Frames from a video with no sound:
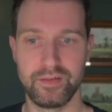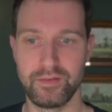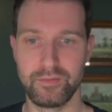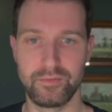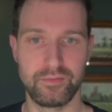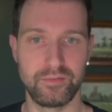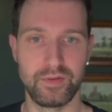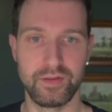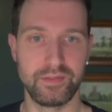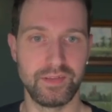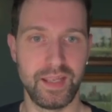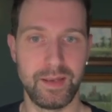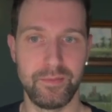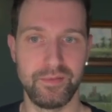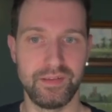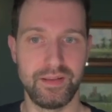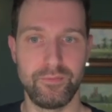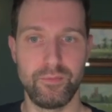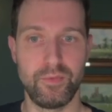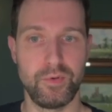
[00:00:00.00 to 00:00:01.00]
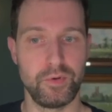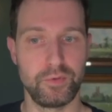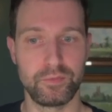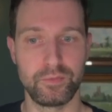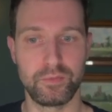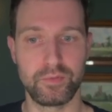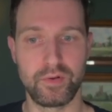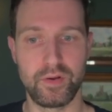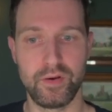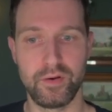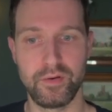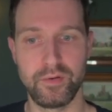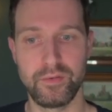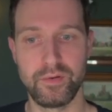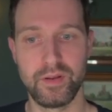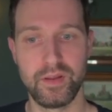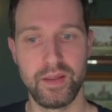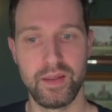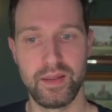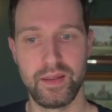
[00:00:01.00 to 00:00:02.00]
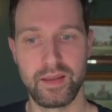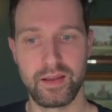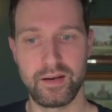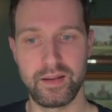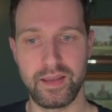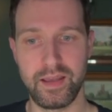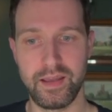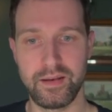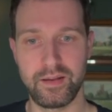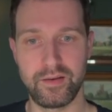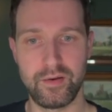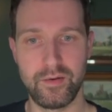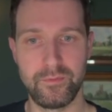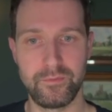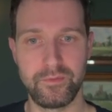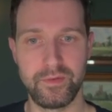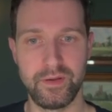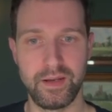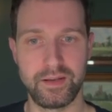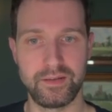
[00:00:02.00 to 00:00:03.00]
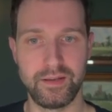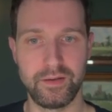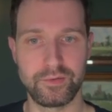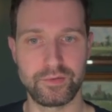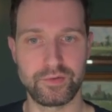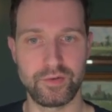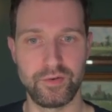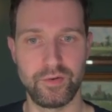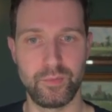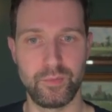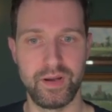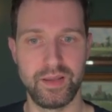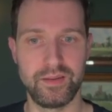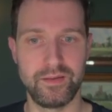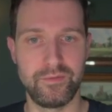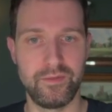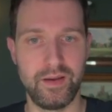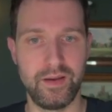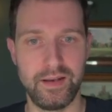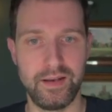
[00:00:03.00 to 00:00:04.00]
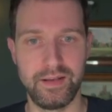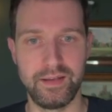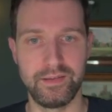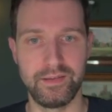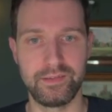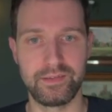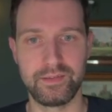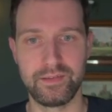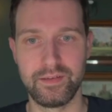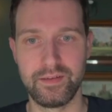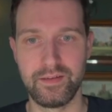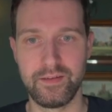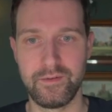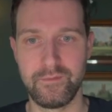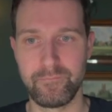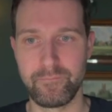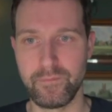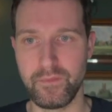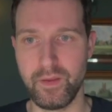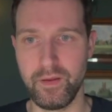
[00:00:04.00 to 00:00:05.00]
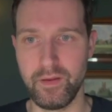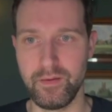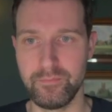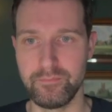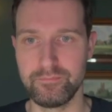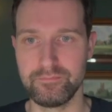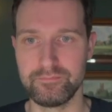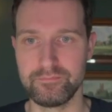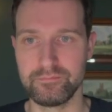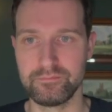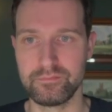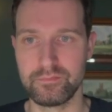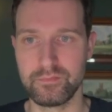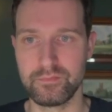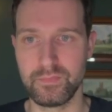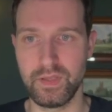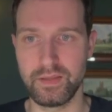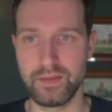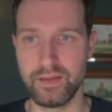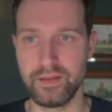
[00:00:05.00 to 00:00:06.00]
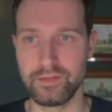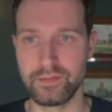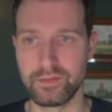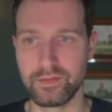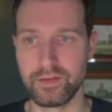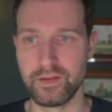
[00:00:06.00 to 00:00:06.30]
the same as everywhere else would go. Click edit config and I'll show you where the file is, like this.